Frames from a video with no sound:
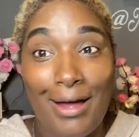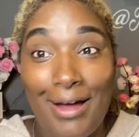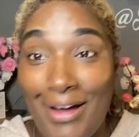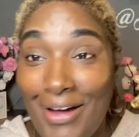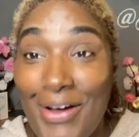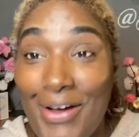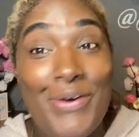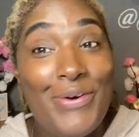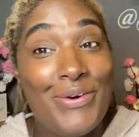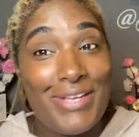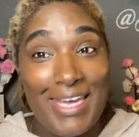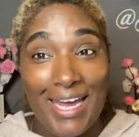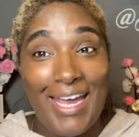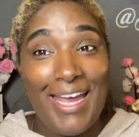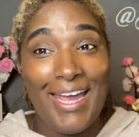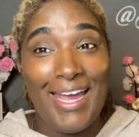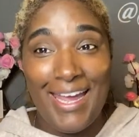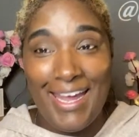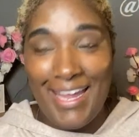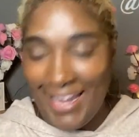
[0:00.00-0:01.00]

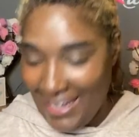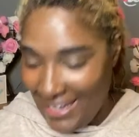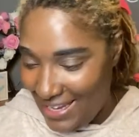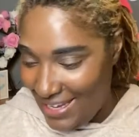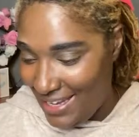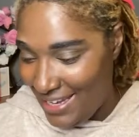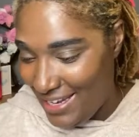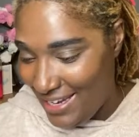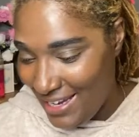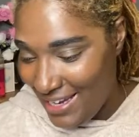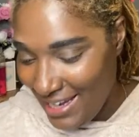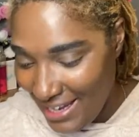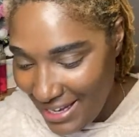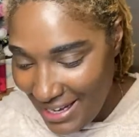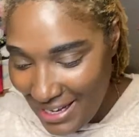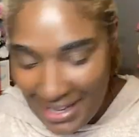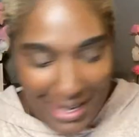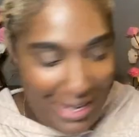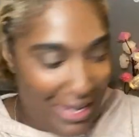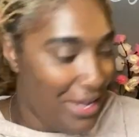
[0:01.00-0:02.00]
Okay.
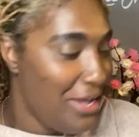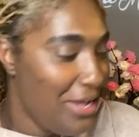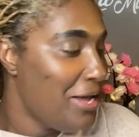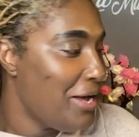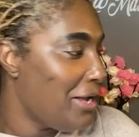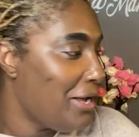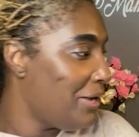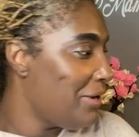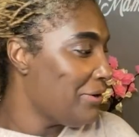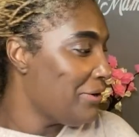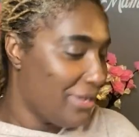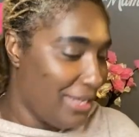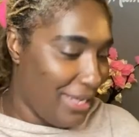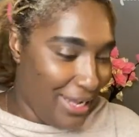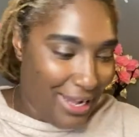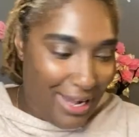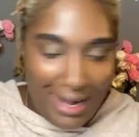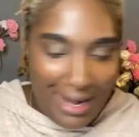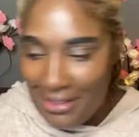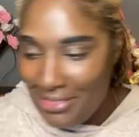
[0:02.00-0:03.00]

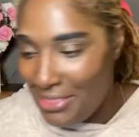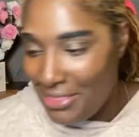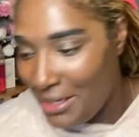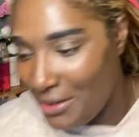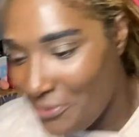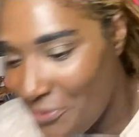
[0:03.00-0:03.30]
Okay, I think